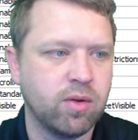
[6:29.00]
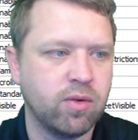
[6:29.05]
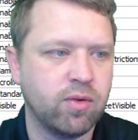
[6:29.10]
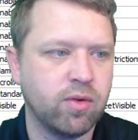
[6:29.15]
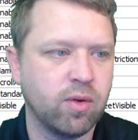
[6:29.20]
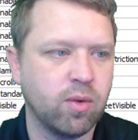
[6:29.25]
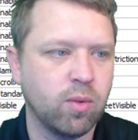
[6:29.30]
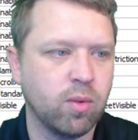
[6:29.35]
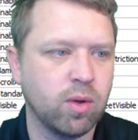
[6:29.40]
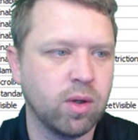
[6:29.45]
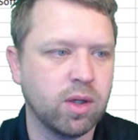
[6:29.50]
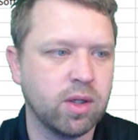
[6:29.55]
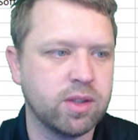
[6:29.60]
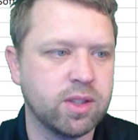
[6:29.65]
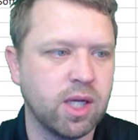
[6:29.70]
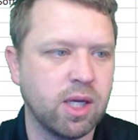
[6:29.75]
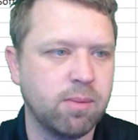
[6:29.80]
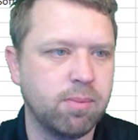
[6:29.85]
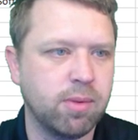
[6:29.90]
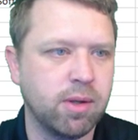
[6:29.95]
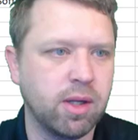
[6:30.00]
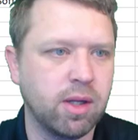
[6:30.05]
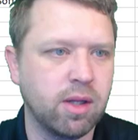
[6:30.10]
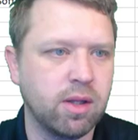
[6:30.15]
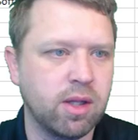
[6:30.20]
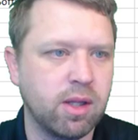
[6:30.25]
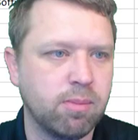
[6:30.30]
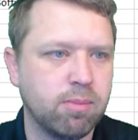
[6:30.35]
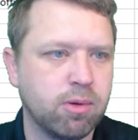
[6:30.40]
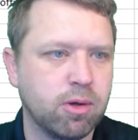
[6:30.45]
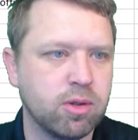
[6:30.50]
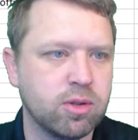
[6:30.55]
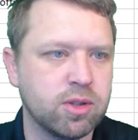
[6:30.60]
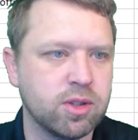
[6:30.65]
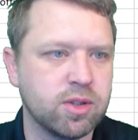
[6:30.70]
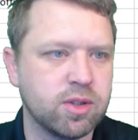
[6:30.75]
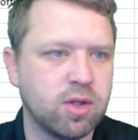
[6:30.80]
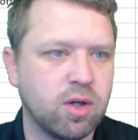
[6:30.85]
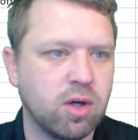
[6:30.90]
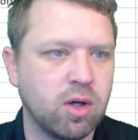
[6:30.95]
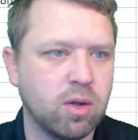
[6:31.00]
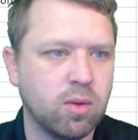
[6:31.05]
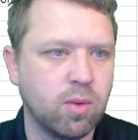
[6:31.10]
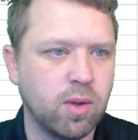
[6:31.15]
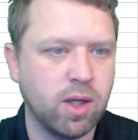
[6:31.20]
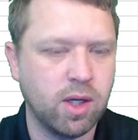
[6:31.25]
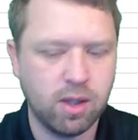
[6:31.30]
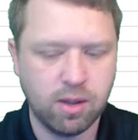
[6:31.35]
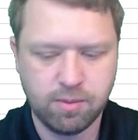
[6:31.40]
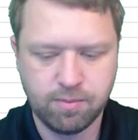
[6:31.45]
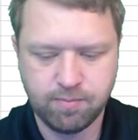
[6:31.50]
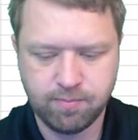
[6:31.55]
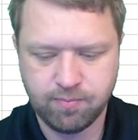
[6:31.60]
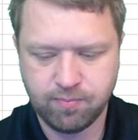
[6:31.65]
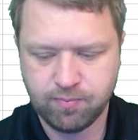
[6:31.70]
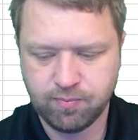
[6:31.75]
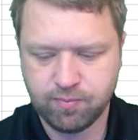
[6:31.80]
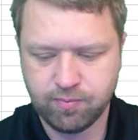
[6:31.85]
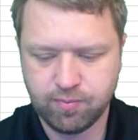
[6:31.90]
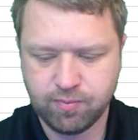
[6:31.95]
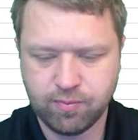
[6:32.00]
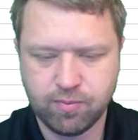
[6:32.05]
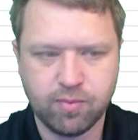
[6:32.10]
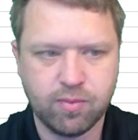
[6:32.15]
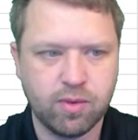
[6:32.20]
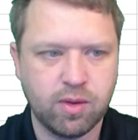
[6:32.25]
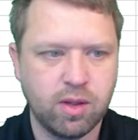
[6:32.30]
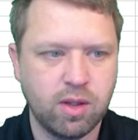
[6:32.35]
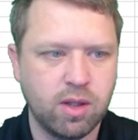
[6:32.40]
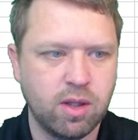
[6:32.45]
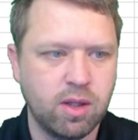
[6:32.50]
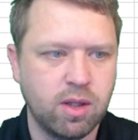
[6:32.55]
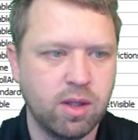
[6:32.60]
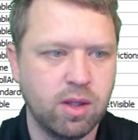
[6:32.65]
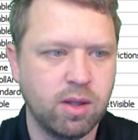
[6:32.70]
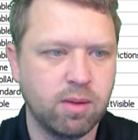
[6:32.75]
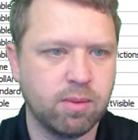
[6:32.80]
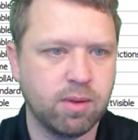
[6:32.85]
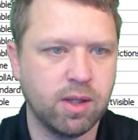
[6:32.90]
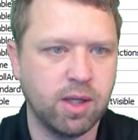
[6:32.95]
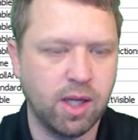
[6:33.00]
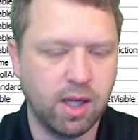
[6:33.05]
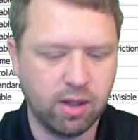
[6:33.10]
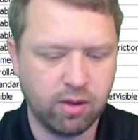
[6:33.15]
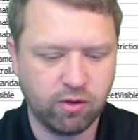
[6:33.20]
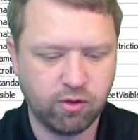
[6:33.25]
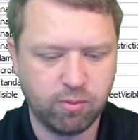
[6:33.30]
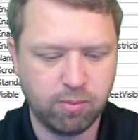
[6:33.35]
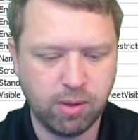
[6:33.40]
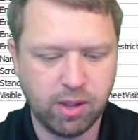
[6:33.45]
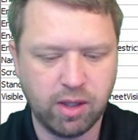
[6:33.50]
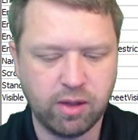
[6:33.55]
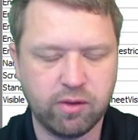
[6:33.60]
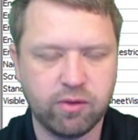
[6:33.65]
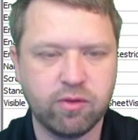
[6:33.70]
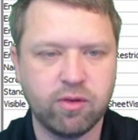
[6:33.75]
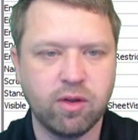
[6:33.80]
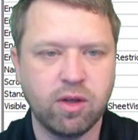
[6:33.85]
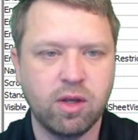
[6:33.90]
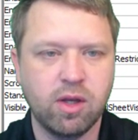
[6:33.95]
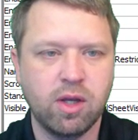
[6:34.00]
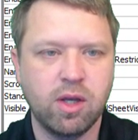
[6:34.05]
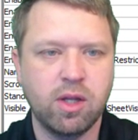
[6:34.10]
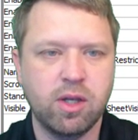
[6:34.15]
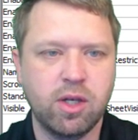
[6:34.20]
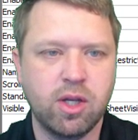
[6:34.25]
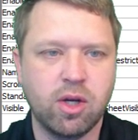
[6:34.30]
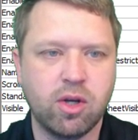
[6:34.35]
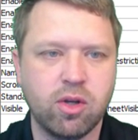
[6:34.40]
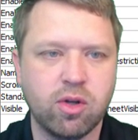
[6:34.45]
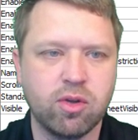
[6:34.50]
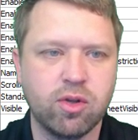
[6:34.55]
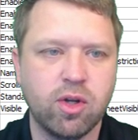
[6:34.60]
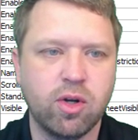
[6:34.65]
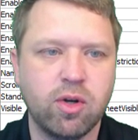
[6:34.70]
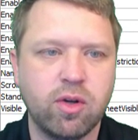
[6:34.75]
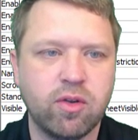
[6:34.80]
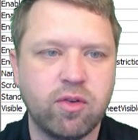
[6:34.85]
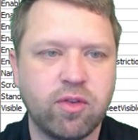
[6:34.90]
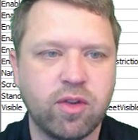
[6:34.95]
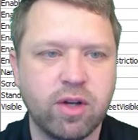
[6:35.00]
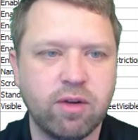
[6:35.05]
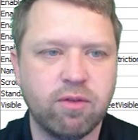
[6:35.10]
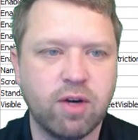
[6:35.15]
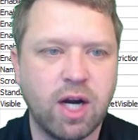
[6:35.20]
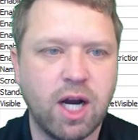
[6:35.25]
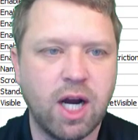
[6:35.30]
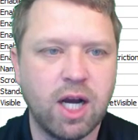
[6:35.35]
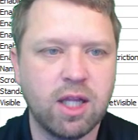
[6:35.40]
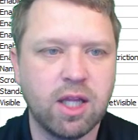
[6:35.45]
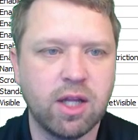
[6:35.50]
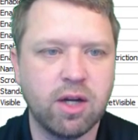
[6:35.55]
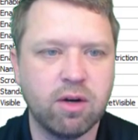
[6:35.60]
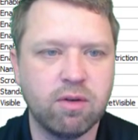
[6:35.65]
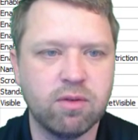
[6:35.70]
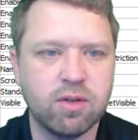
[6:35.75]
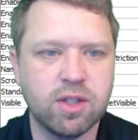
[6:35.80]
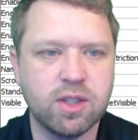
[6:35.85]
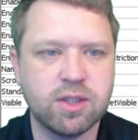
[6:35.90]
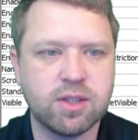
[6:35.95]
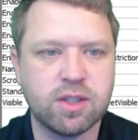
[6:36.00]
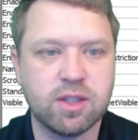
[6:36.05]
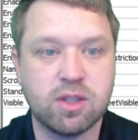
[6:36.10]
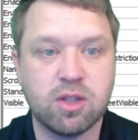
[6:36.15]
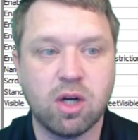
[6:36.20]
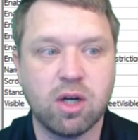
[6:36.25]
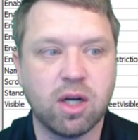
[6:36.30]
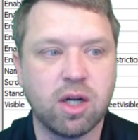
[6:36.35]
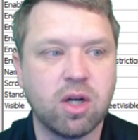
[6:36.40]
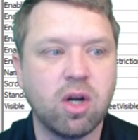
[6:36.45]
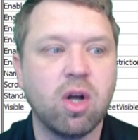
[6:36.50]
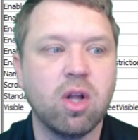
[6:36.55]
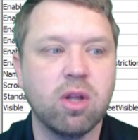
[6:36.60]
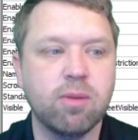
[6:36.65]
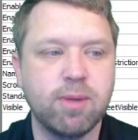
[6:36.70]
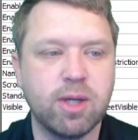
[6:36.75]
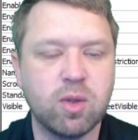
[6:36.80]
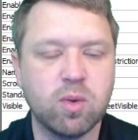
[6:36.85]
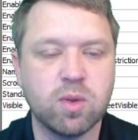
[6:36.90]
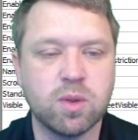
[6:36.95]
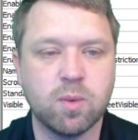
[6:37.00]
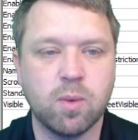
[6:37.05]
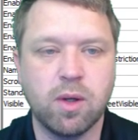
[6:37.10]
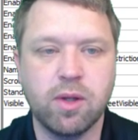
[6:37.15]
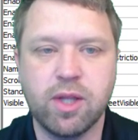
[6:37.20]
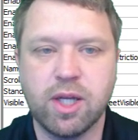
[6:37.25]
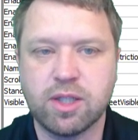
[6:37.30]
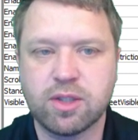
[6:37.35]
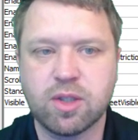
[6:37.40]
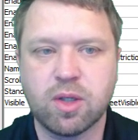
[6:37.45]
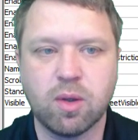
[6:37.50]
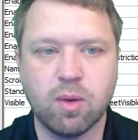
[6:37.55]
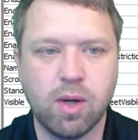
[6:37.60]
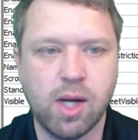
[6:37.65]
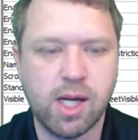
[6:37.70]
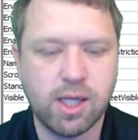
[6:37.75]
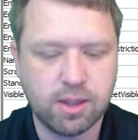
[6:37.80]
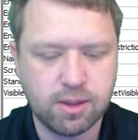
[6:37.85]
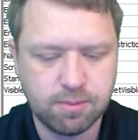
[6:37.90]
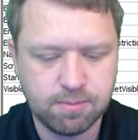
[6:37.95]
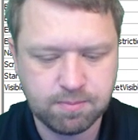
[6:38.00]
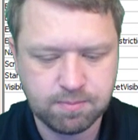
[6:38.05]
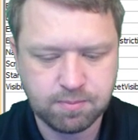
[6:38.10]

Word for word: so we're going to type in they purchase hardware and add a space. Now you'll notice that if I highlight over this, the target column equals 1. That's correct.